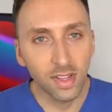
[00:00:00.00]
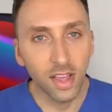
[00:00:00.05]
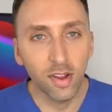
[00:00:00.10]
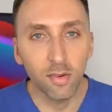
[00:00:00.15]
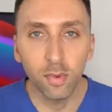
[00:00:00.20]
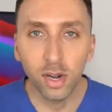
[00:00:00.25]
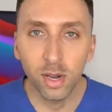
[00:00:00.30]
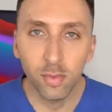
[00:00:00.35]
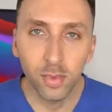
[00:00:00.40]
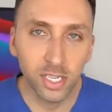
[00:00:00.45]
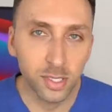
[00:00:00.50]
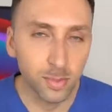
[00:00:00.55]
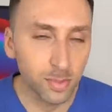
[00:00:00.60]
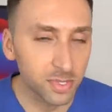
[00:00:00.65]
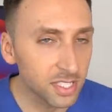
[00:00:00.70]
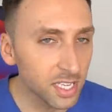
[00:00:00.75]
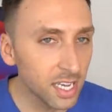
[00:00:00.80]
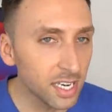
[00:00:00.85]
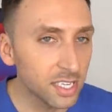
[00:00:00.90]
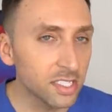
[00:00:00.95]
everybody makes
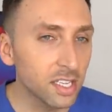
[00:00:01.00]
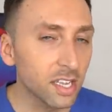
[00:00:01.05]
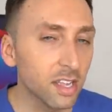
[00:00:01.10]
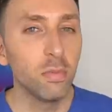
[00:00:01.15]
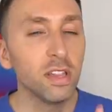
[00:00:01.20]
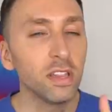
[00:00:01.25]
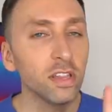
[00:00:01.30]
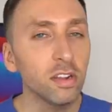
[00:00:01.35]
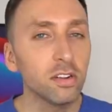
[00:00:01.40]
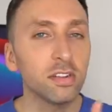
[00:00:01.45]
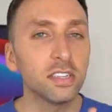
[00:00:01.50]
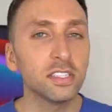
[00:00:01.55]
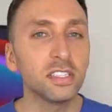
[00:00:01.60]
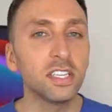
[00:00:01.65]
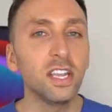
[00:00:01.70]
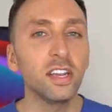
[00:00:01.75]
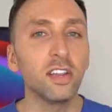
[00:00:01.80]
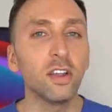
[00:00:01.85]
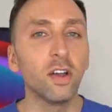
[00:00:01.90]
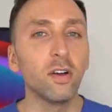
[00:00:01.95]
mistakes. But little does
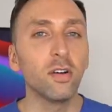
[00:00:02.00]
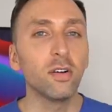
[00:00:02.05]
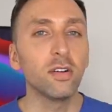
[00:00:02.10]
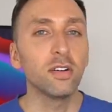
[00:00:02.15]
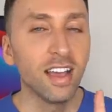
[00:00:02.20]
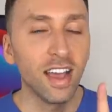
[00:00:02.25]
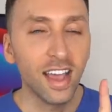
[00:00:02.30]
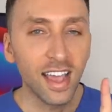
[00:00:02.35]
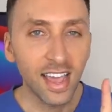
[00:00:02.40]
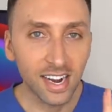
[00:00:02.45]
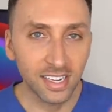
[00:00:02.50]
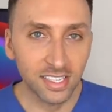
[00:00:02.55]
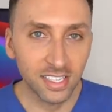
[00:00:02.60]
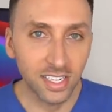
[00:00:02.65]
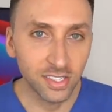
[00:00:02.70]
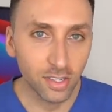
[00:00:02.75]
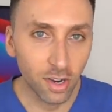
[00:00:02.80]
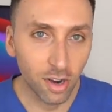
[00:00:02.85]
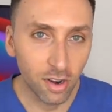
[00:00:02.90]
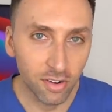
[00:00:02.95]
he know, I
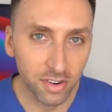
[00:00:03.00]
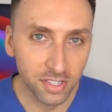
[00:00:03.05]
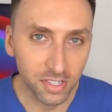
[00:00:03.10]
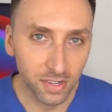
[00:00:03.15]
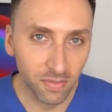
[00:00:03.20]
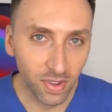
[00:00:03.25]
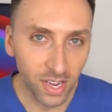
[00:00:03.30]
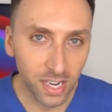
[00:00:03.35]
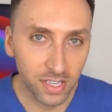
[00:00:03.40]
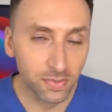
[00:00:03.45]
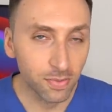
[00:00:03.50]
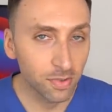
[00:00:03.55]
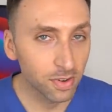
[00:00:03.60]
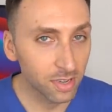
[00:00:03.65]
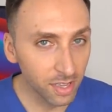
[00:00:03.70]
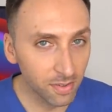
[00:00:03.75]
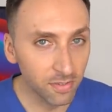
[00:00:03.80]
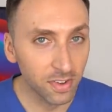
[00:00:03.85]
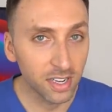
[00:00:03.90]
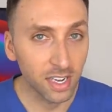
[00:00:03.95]
access arteries and veins for
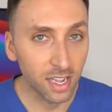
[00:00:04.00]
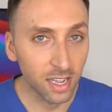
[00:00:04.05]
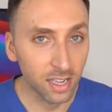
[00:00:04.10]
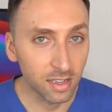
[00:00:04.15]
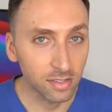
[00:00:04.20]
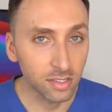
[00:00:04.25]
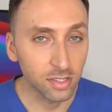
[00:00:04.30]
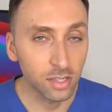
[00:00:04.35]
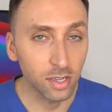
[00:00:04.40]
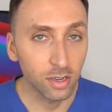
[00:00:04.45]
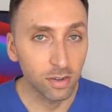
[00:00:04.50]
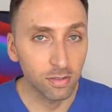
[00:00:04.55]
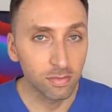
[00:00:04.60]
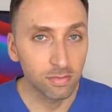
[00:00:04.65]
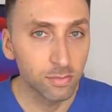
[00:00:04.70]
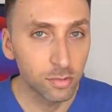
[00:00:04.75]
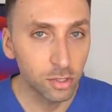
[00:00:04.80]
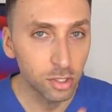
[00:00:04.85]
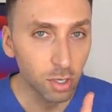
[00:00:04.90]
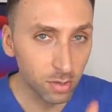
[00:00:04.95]
a living now, so
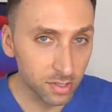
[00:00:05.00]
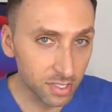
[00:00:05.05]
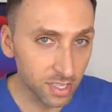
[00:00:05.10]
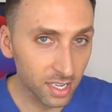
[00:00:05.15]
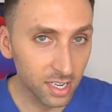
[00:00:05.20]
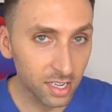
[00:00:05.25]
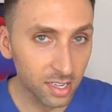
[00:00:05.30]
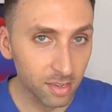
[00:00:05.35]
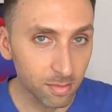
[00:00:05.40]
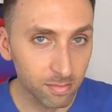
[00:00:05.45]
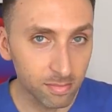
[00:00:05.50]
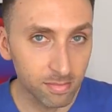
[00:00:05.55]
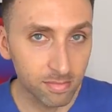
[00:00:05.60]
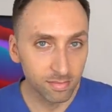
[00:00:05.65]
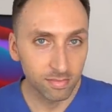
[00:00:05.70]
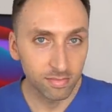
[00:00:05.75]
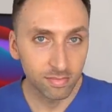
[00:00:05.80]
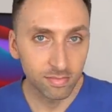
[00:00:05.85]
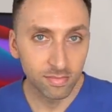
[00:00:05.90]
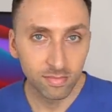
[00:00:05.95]
joke's on him.
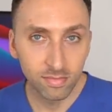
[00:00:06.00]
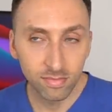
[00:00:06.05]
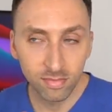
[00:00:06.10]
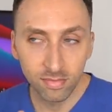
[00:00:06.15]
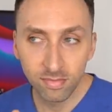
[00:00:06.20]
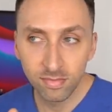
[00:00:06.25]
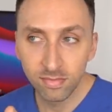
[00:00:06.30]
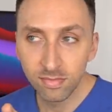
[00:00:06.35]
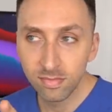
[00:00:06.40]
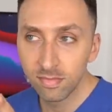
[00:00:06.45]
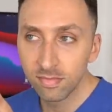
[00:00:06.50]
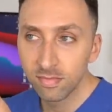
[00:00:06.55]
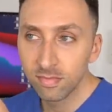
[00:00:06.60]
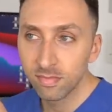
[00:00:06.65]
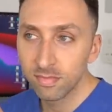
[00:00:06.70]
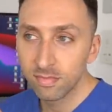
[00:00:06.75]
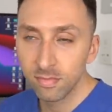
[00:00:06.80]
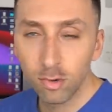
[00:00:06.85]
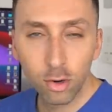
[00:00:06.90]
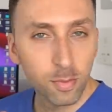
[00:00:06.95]

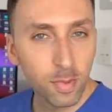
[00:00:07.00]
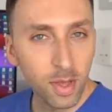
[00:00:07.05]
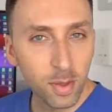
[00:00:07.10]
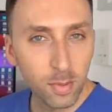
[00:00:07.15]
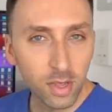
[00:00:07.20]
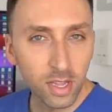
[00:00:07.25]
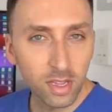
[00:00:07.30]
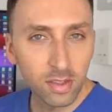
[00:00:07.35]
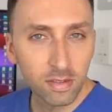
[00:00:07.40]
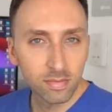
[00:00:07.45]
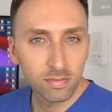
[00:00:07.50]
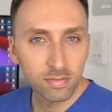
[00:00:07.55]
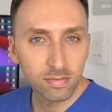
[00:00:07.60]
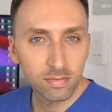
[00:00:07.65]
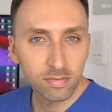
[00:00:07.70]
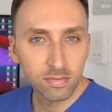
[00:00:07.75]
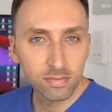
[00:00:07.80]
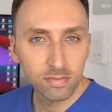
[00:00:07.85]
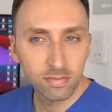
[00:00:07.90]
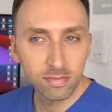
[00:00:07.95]
Or maybe,
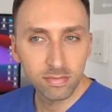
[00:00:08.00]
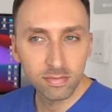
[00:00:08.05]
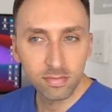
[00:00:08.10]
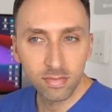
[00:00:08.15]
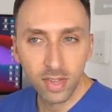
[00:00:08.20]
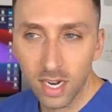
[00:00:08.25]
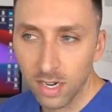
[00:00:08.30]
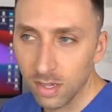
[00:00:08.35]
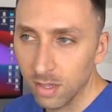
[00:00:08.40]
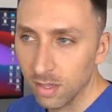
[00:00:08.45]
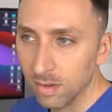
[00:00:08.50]
I don't